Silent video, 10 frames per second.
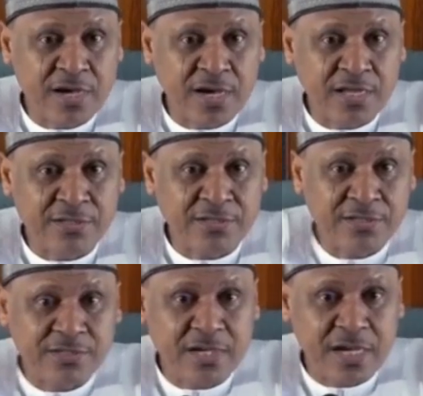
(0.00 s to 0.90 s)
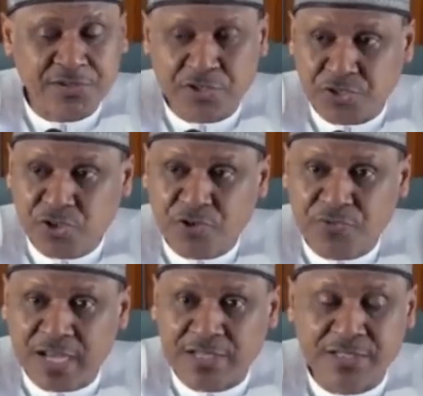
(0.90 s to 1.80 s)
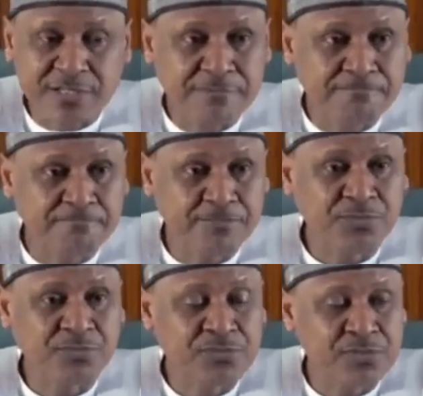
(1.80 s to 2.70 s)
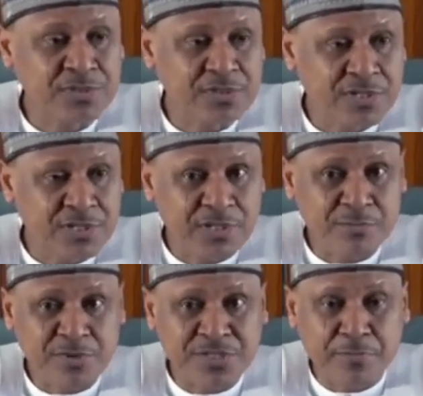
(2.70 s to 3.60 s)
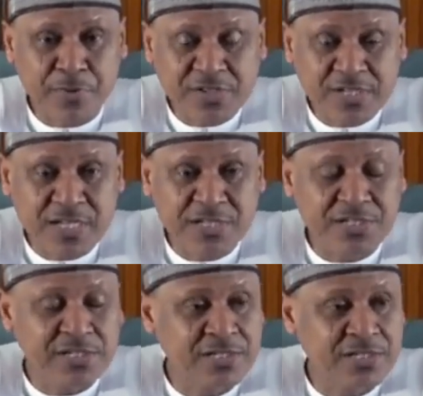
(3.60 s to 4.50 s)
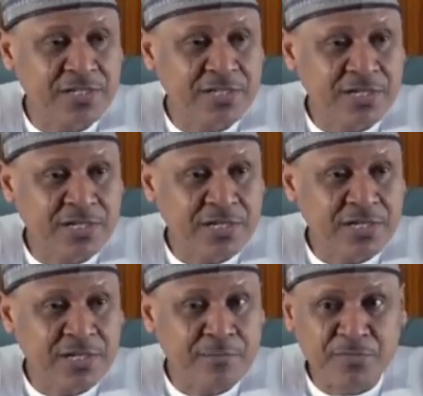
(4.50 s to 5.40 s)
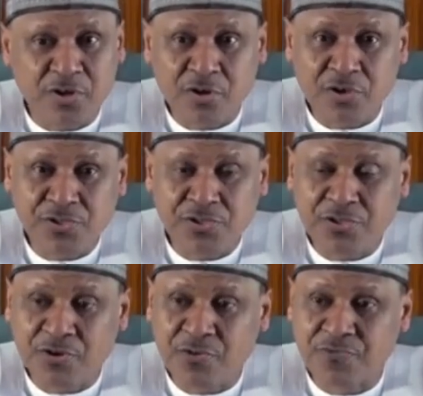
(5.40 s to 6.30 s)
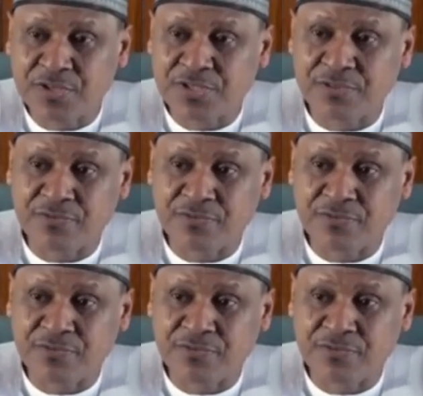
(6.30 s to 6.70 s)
and as a result of that, Mr. President, because of his